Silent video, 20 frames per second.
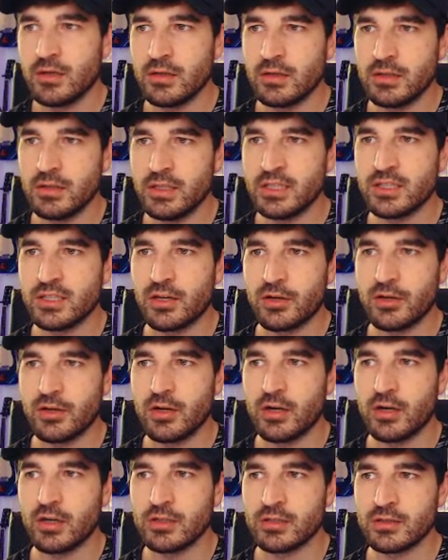not
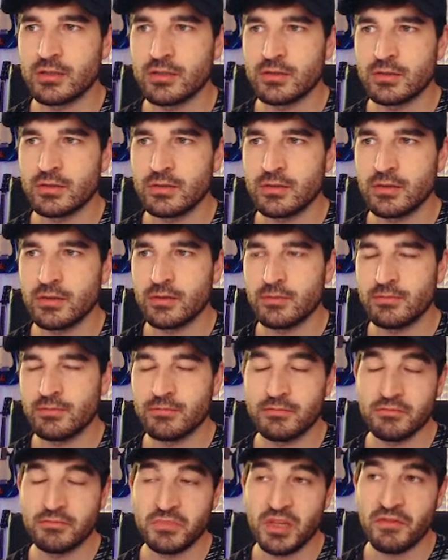
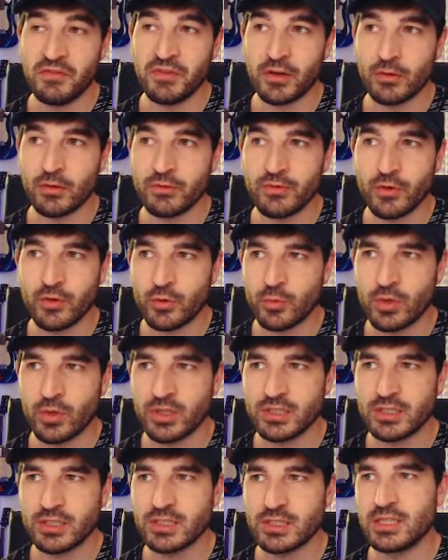difficult formulas.
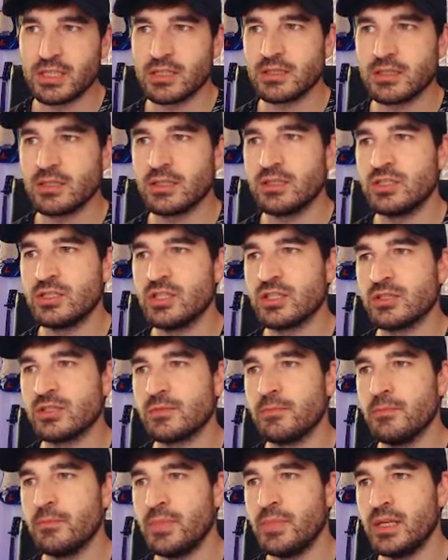It's just
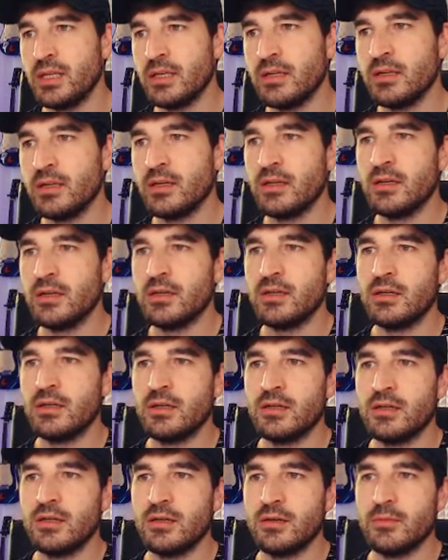B
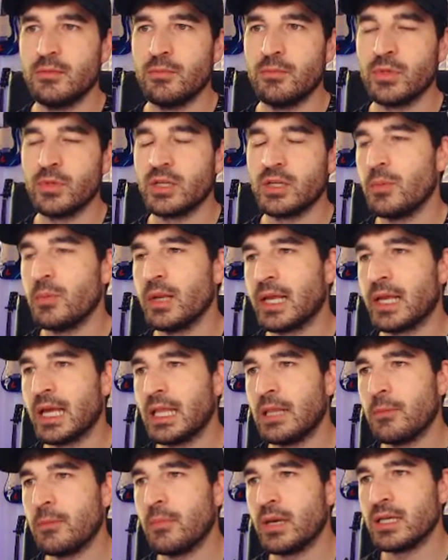multiplied by
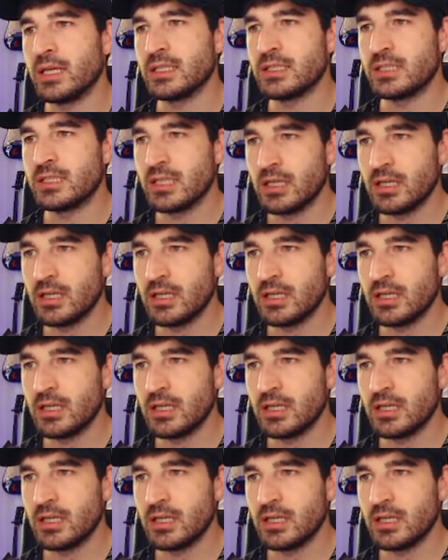C